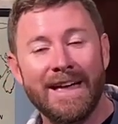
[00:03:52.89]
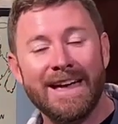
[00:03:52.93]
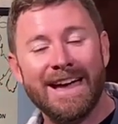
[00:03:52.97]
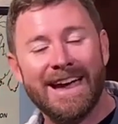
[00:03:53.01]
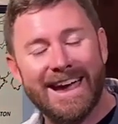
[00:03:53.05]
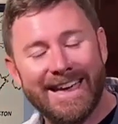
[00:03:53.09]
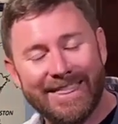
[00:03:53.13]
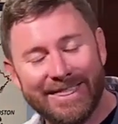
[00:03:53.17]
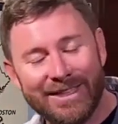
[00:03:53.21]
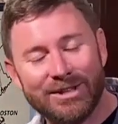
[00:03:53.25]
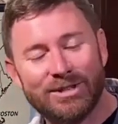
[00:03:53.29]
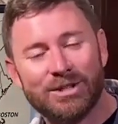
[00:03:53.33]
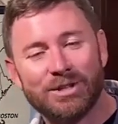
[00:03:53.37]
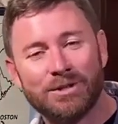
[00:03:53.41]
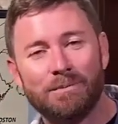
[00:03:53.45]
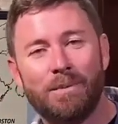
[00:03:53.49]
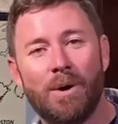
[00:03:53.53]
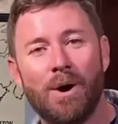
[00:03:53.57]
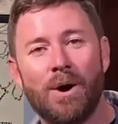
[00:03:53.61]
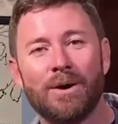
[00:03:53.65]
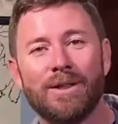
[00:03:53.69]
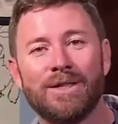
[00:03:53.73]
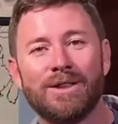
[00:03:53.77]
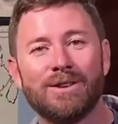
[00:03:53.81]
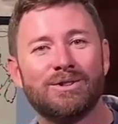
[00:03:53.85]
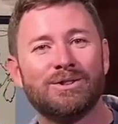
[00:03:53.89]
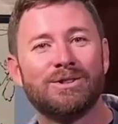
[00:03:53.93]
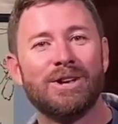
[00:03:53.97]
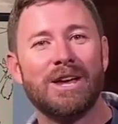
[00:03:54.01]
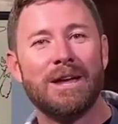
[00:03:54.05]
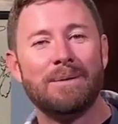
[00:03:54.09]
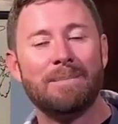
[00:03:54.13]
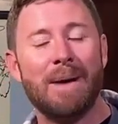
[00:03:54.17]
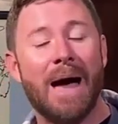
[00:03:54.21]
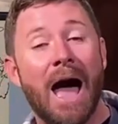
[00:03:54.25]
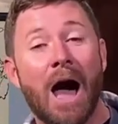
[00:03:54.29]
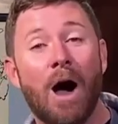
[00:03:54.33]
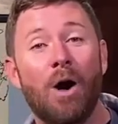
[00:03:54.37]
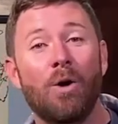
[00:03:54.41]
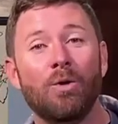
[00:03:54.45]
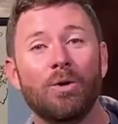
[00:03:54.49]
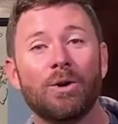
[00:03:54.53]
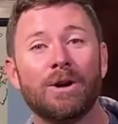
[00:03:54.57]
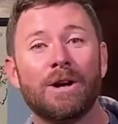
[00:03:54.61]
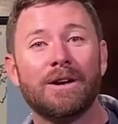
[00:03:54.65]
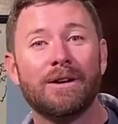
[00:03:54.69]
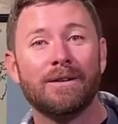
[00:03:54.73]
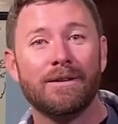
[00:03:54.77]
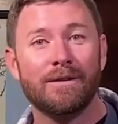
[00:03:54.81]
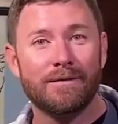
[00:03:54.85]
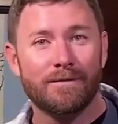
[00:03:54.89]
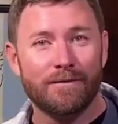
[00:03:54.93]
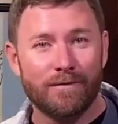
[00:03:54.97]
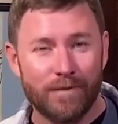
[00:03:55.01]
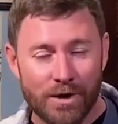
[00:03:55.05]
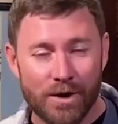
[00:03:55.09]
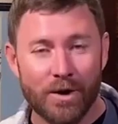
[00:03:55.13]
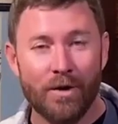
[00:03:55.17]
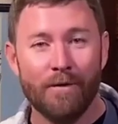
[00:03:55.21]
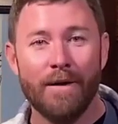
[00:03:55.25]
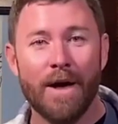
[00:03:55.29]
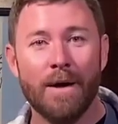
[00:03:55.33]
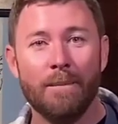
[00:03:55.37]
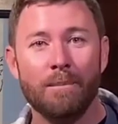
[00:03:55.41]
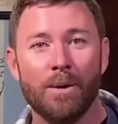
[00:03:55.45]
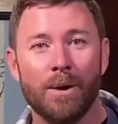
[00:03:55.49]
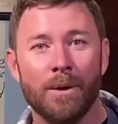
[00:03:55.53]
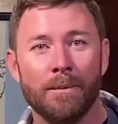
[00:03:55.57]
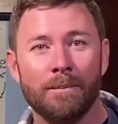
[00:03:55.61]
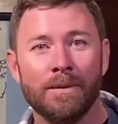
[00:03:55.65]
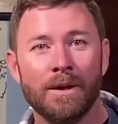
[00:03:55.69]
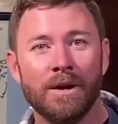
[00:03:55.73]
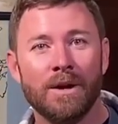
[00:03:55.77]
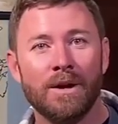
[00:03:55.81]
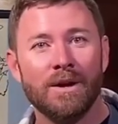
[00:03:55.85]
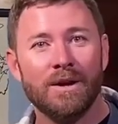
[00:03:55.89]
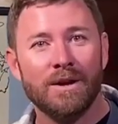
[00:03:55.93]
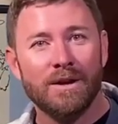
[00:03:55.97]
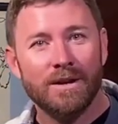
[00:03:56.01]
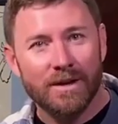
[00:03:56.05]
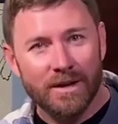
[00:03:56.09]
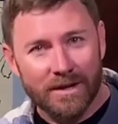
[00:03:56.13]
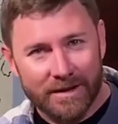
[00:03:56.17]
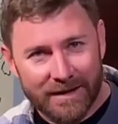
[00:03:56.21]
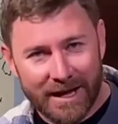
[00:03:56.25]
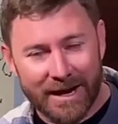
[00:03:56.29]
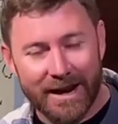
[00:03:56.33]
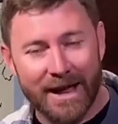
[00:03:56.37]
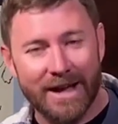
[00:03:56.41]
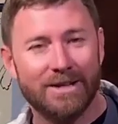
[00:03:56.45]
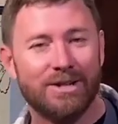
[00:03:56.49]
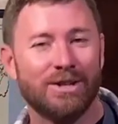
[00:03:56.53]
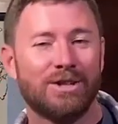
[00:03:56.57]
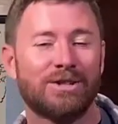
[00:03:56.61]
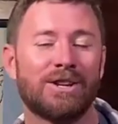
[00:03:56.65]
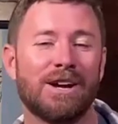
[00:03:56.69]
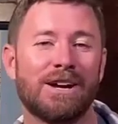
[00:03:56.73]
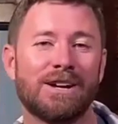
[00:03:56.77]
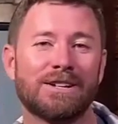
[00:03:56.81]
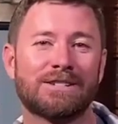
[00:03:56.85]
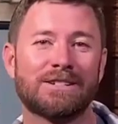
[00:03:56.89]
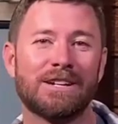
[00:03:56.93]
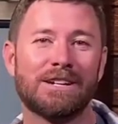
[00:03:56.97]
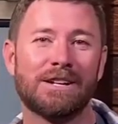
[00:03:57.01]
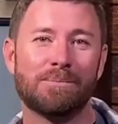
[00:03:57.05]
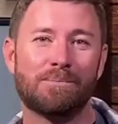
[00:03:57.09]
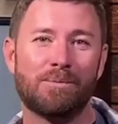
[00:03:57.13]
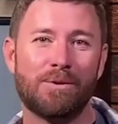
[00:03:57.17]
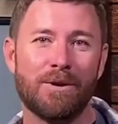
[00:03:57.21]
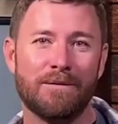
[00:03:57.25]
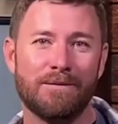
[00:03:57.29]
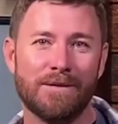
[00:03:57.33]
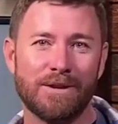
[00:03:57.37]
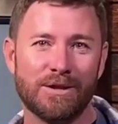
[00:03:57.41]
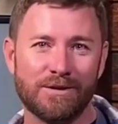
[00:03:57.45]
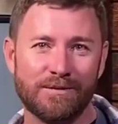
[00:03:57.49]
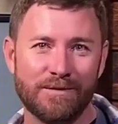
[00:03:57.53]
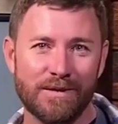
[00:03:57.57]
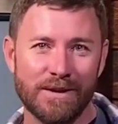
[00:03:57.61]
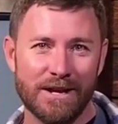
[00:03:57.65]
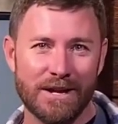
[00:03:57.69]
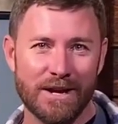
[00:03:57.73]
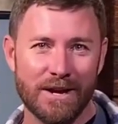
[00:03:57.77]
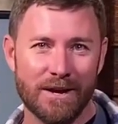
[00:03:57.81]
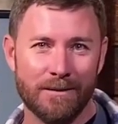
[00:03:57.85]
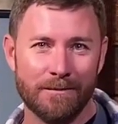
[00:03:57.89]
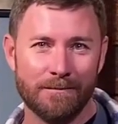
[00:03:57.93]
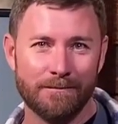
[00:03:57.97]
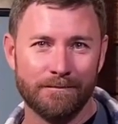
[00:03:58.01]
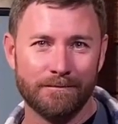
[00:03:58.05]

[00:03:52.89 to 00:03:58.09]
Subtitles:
And this is part of the same outlook for November that I discussed in a previous video.